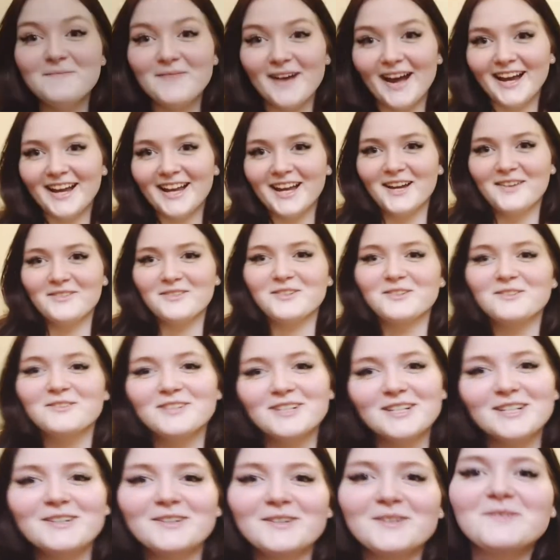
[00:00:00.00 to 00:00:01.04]
back after
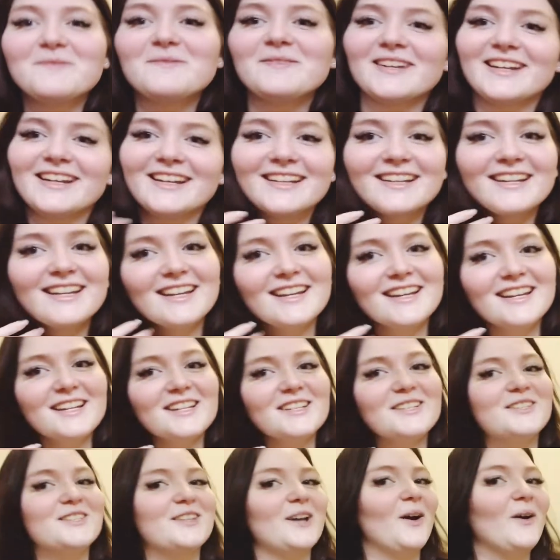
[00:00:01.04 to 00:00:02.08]
regrouping.
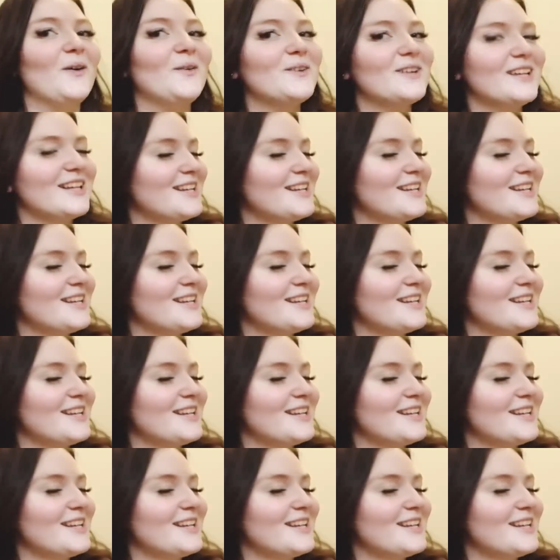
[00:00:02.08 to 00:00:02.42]
Don't